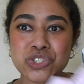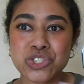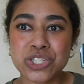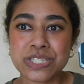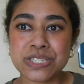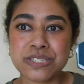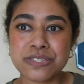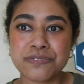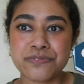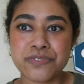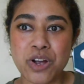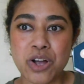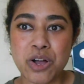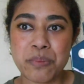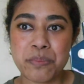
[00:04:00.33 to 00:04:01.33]
just
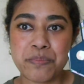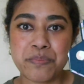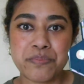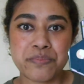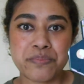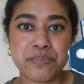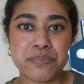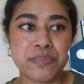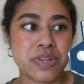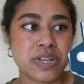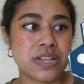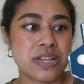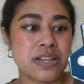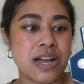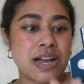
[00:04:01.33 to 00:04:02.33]
from
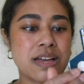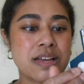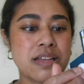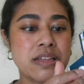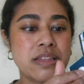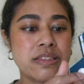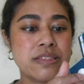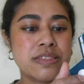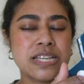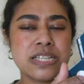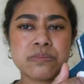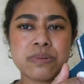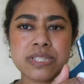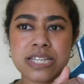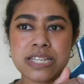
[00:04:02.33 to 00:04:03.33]

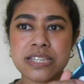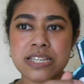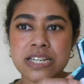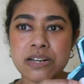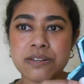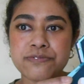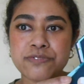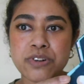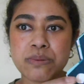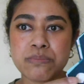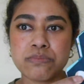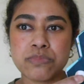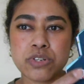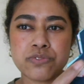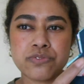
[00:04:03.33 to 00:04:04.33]
these ones I think are
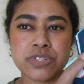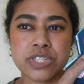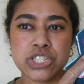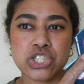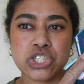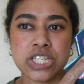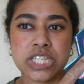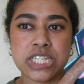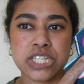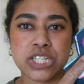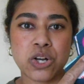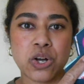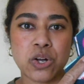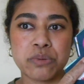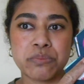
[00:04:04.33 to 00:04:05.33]
from Rashida
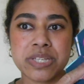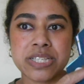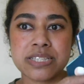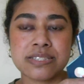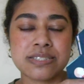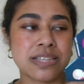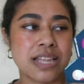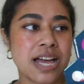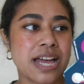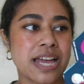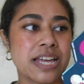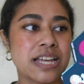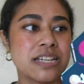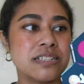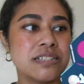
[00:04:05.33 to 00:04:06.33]
Coleman's
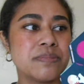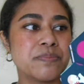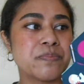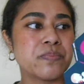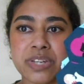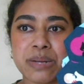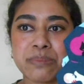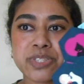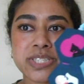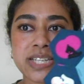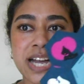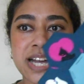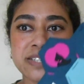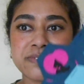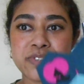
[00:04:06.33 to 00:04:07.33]
line. I'm just
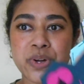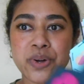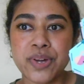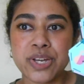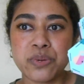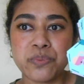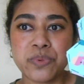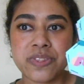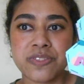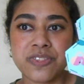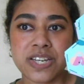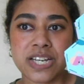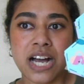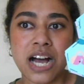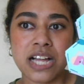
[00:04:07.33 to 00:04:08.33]
kind of going with
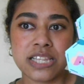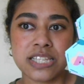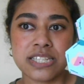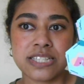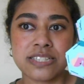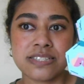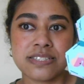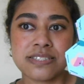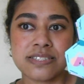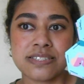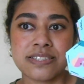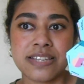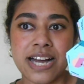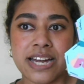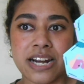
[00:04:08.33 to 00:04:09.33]
the colors
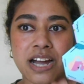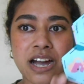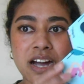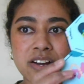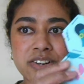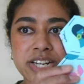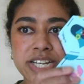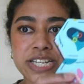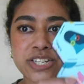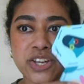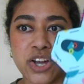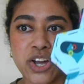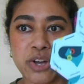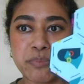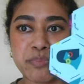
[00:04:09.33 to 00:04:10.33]
that are in
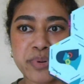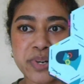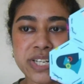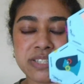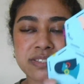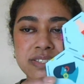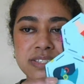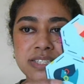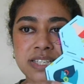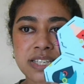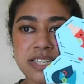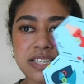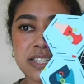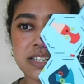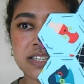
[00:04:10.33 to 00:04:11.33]
her
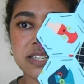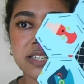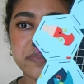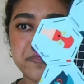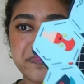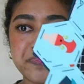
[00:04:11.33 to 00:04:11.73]
prints here.